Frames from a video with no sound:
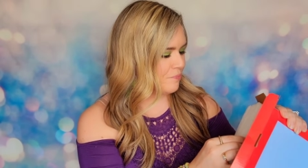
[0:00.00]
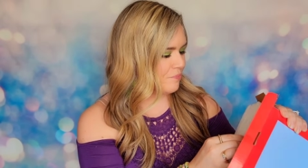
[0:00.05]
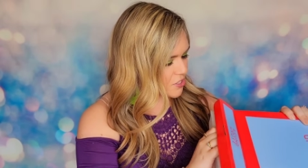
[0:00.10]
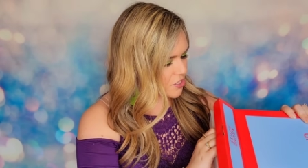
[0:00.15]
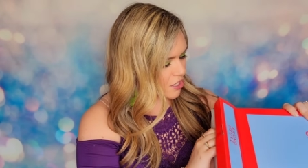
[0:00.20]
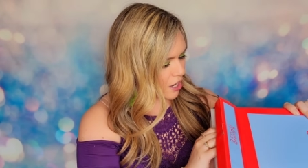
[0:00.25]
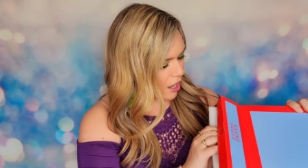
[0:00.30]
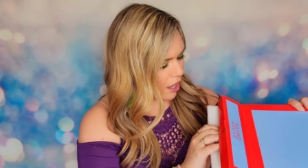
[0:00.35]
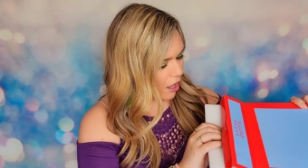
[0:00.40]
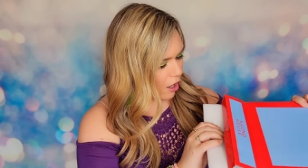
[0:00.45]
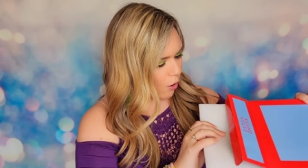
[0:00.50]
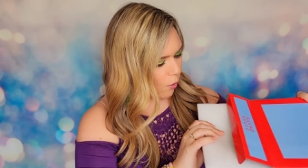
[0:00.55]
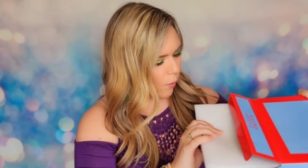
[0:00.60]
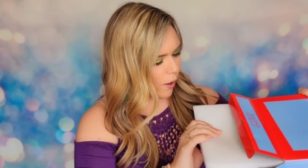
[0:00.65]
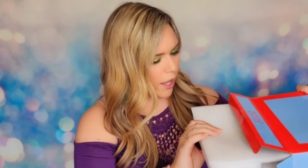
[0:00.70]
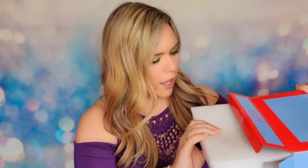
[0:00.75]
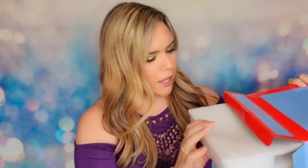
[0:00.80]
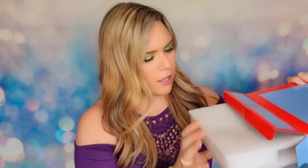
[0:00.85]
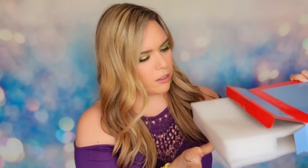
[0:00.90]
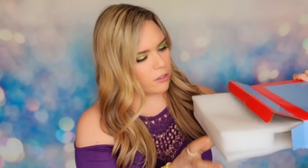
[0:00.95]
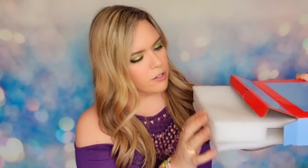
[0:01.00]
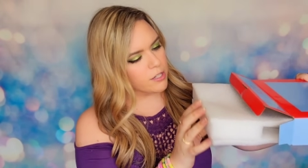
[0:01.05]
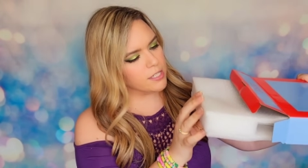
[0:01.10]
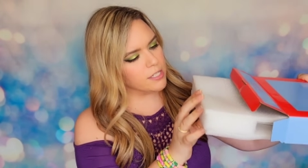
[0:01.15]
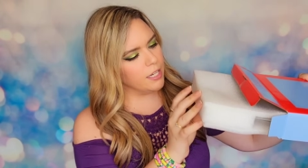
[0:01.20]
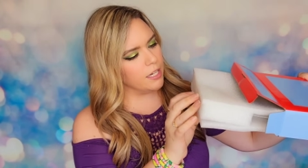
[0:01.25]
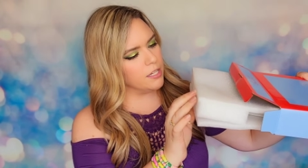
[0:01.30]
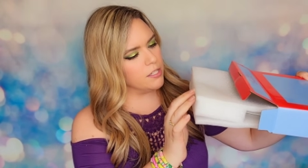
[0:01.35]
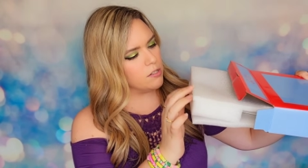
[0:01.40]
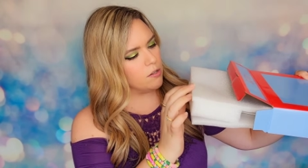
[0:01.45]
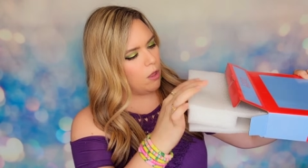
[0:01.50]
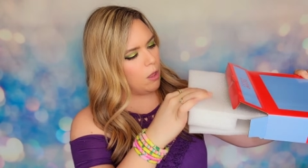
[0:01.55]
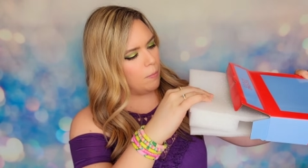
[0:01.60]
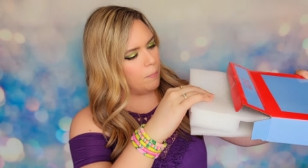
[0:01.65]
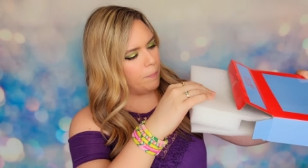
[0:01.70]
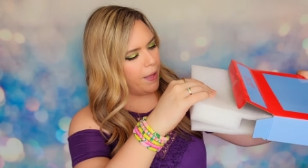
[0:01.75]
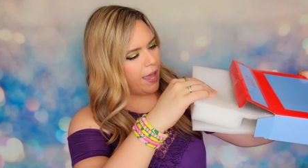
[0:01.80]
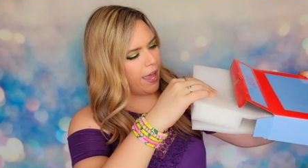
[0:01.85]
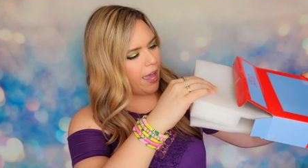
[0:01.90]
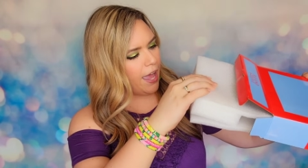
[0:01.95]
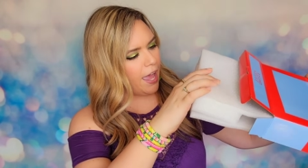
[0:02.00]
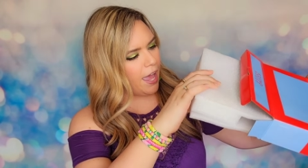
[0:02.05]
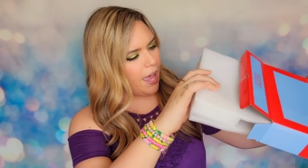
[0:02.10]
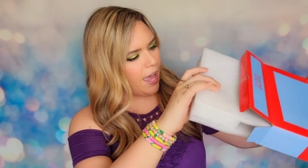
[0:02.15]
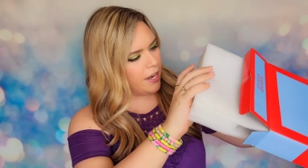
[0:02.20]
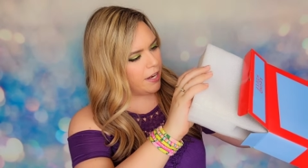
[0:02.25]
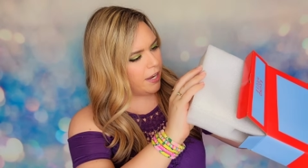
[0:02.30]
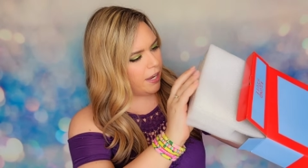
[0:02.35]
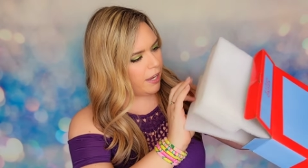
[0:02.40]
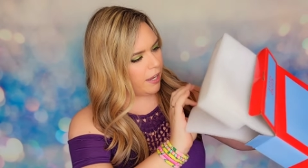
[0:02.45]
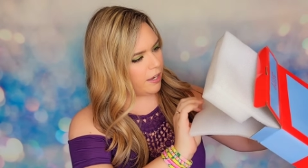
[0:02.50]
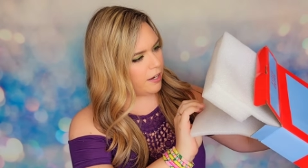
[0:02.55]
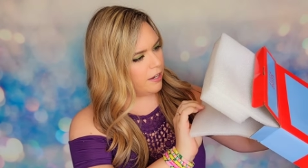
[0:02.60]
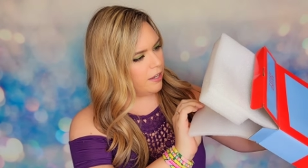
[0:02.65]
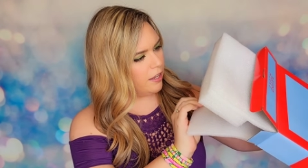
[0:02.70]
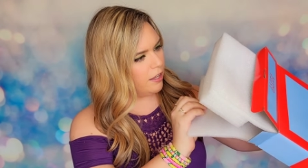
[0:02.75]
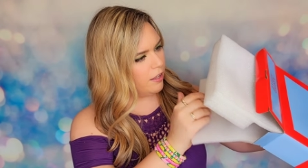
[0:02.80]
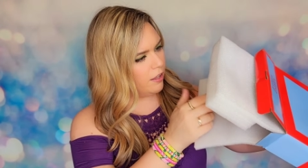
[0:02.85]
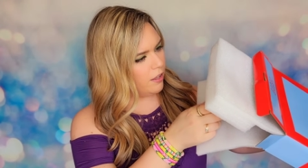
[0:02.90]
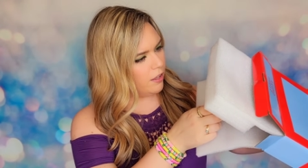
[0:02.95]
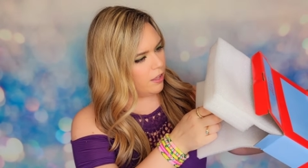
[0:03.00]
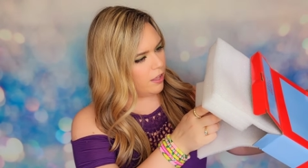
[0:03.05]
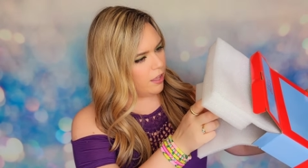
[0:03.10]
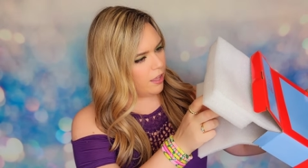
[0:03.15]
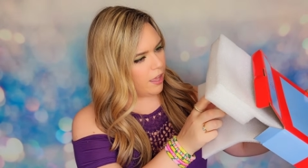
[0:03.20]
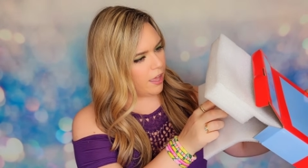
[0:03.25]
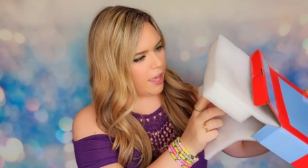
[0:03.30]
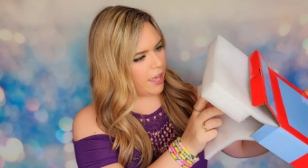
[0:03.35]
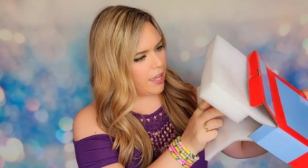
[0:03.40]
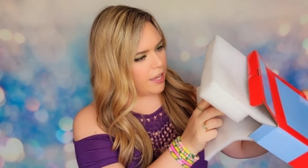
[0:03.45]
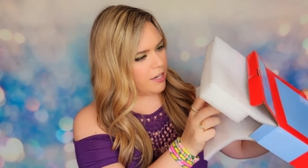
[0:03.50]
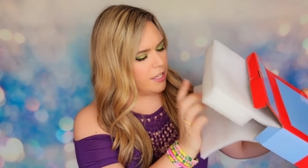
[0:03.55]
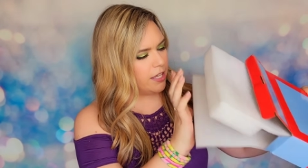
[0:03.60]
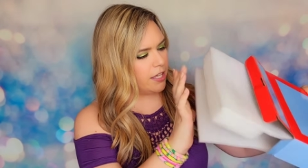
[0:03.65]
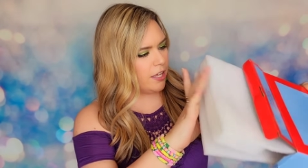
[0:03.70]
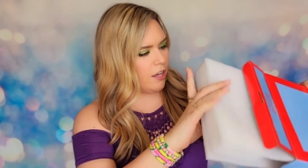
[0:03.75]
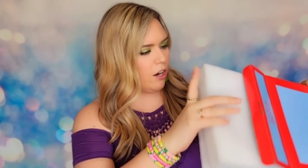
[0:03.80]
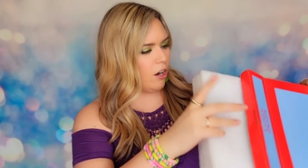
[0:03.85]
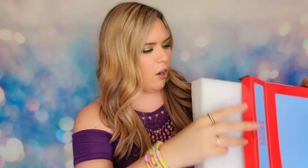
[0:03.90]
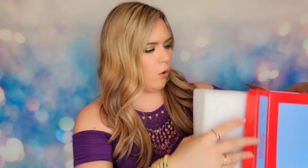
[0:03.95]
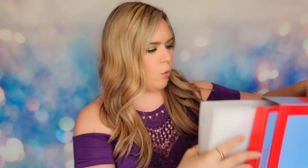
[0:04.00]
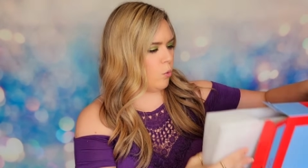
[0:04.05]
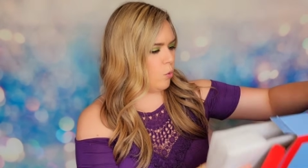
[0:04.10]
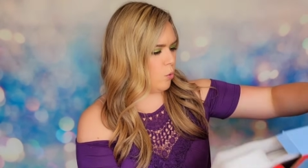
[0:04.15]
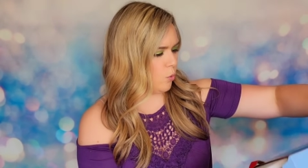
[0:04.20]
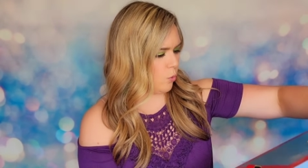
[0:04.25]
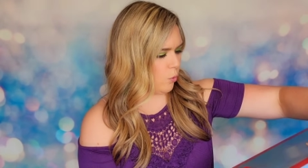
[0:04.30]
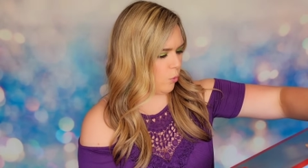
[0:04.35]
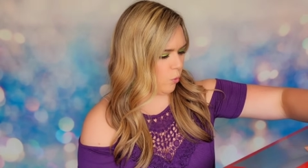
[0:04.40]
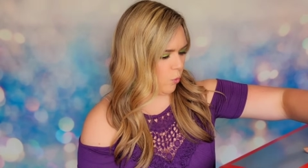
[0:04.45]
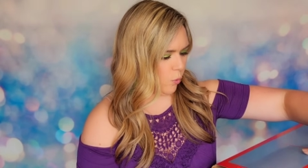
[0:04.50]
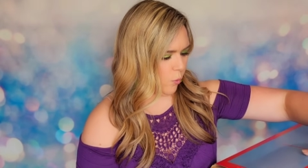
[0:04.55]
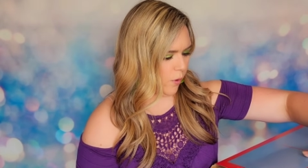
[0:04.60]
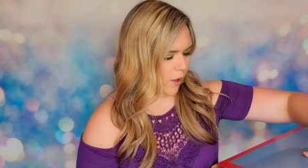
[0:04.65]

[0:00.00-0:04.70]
So it looks like it's all padded in here. Ooh,